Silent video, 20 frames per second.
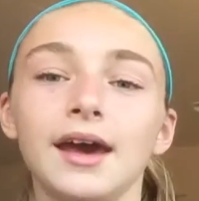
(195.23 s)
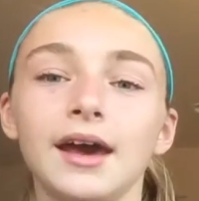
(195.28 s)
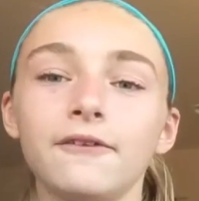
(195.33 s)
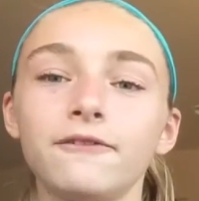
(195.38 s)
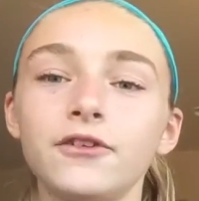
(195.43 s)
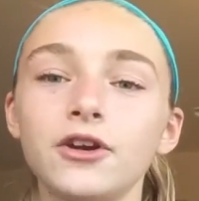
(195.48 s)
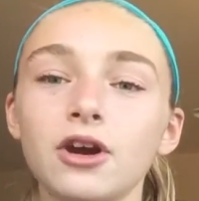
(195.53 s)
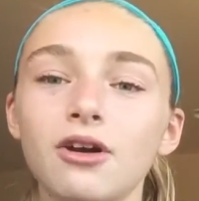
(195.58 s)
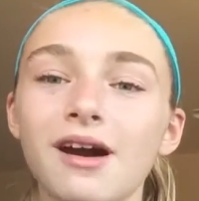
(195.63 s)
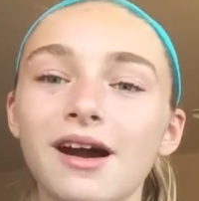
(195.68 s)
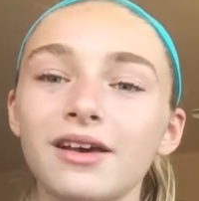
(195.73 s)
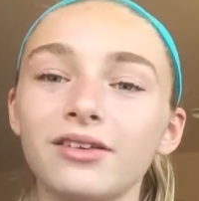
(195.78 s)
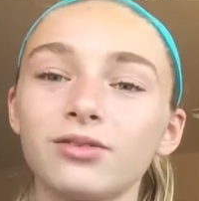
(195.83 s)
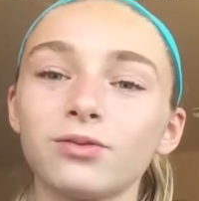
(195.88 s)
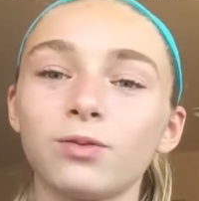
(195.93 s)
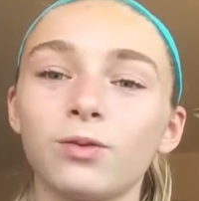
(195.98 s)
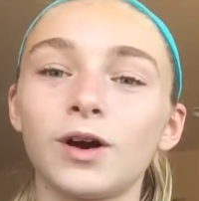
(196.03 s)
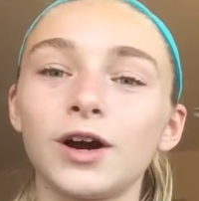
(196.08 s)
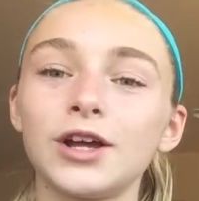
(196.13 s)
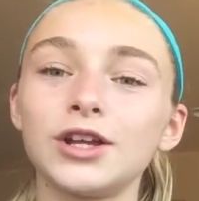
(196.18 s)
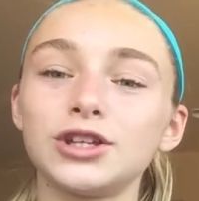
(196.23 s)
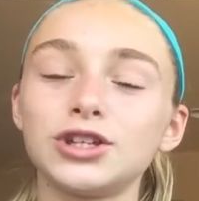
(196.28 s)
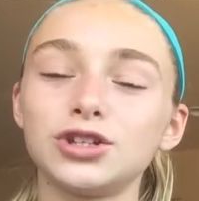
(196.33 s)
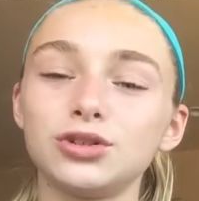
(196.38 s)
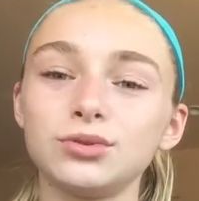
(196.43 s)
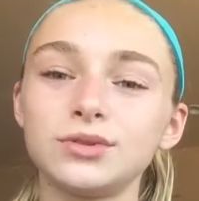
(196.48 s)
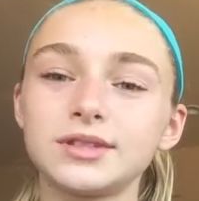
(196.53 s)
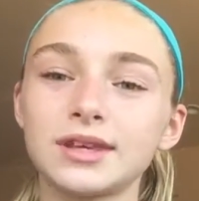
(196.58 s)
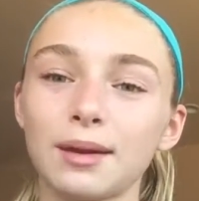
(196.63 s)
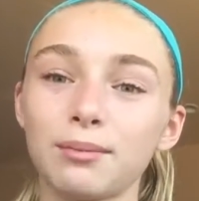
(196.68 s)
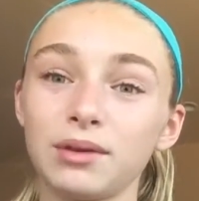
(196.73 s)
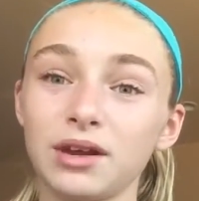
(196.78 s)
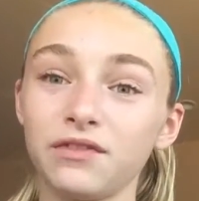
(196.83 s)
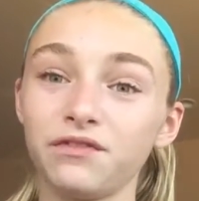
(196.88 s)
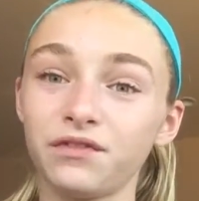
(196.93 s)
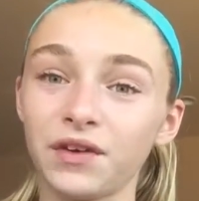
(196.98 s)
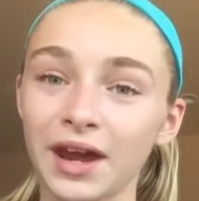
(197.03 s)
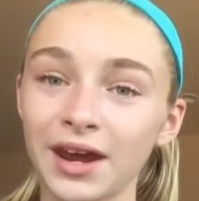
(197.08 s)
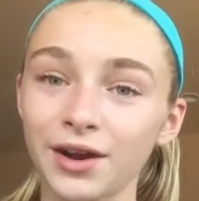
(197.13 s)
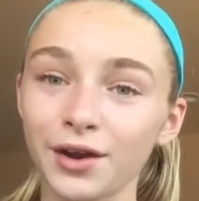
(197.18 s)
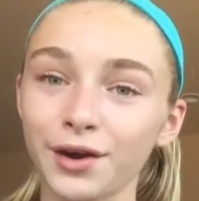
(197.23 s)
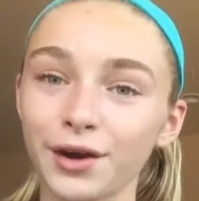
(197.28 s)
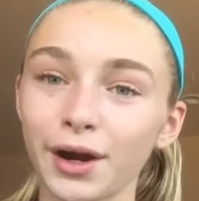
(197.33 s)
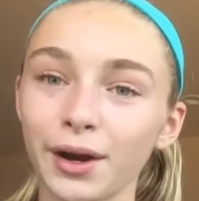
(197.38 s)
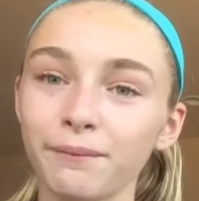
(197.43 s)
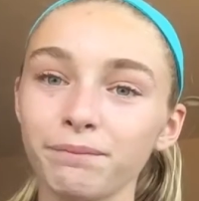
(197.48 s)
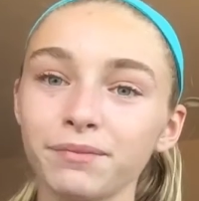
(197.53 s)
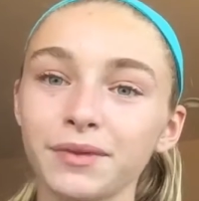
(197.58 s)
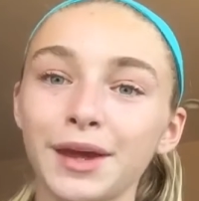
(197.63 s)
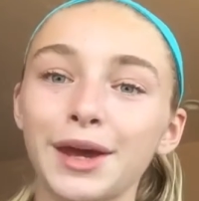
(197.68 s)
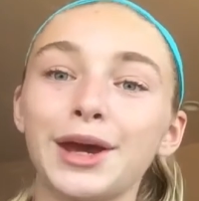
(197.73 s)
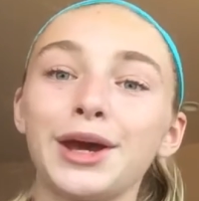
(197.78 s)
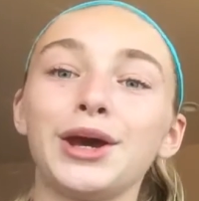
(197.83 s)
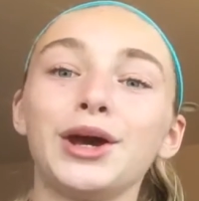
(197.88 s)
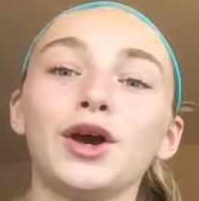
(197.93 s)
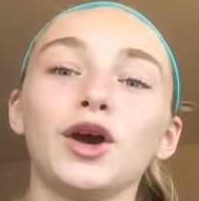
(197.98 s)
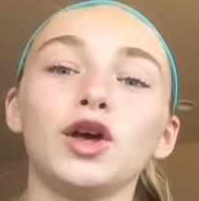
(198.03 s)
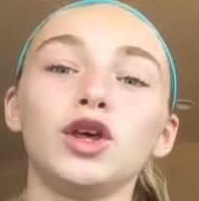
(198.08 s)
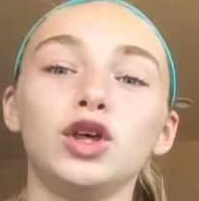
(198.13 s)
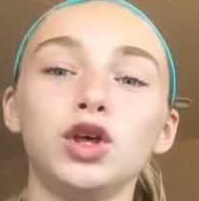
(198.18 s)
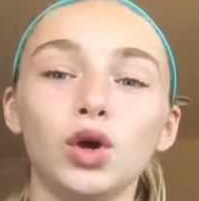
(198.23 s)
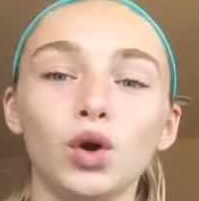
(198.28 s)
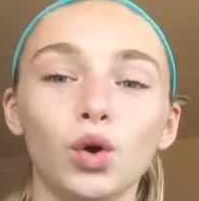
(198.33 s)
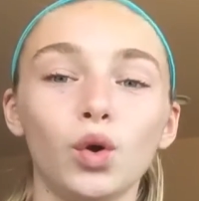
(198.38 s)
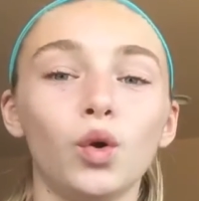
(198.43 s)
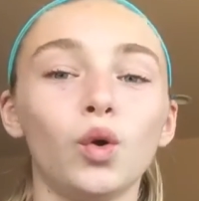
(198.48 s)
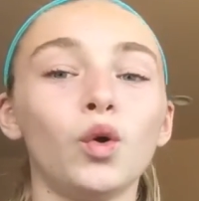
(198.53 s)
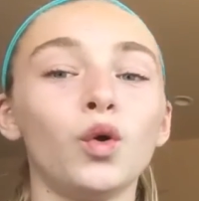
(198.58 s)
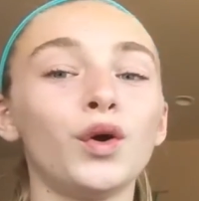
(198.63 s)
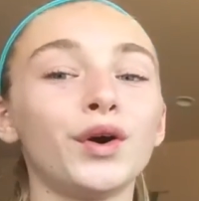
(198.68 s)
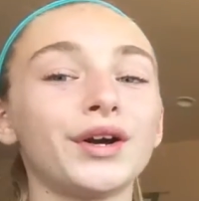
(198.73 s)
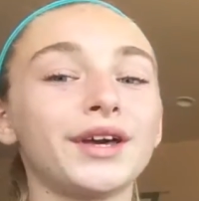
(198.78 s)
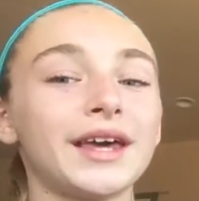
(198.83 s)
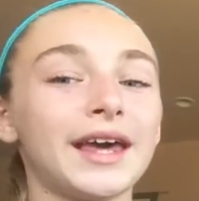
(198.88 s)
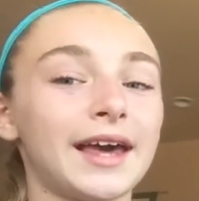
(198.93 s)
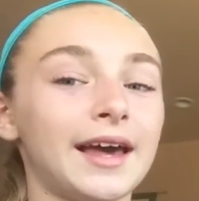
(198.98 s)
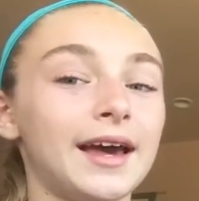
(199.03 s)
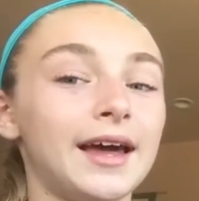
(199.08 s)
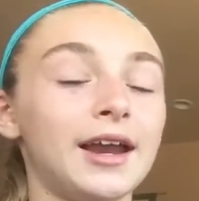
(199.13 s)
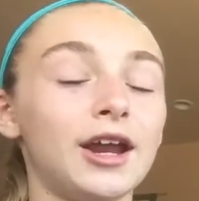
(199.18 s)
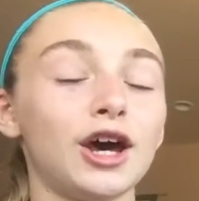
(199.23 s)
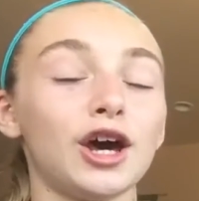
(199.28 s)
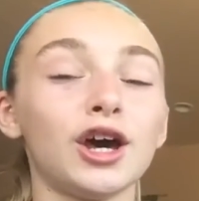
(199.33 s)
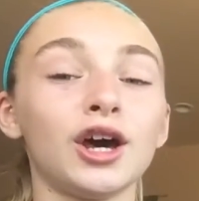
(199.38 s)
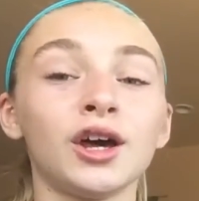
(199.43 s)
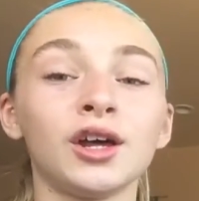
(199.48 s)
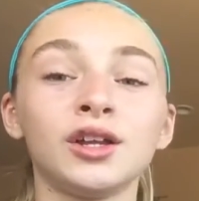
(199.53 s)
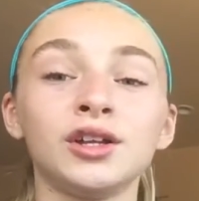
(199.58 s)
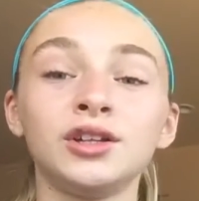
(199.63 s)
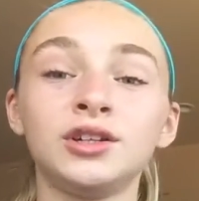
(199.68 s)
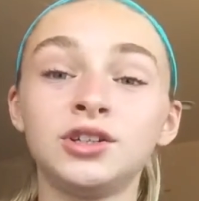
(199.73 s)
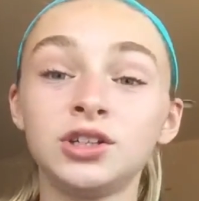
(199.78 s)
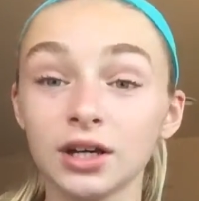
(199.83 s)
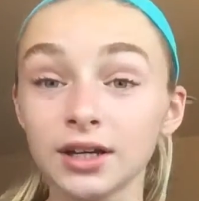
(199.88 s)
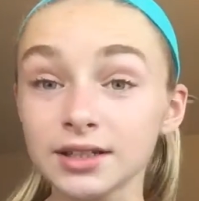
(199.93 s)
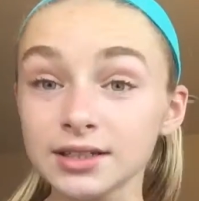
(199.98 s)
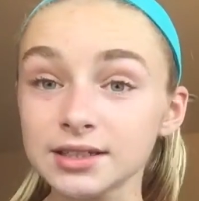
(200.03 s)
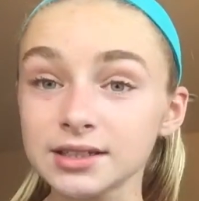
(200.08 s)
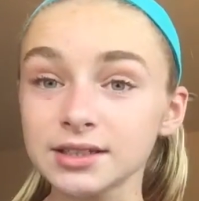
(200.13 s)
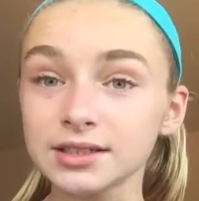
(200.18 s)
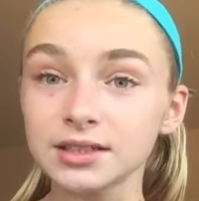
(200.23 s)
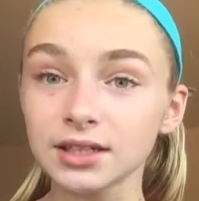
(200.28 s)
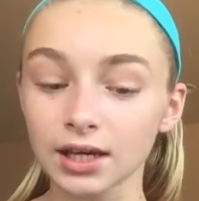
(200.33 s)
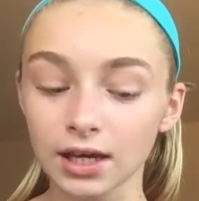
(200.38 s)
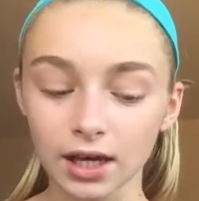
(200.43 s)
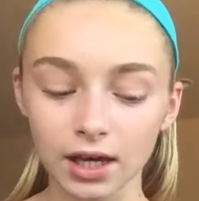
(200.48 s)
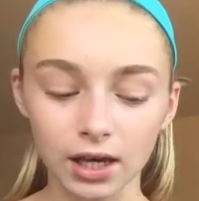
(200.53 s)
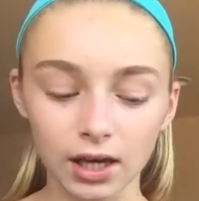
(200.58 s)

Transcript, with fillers: if you guys want to send me fan art, you can just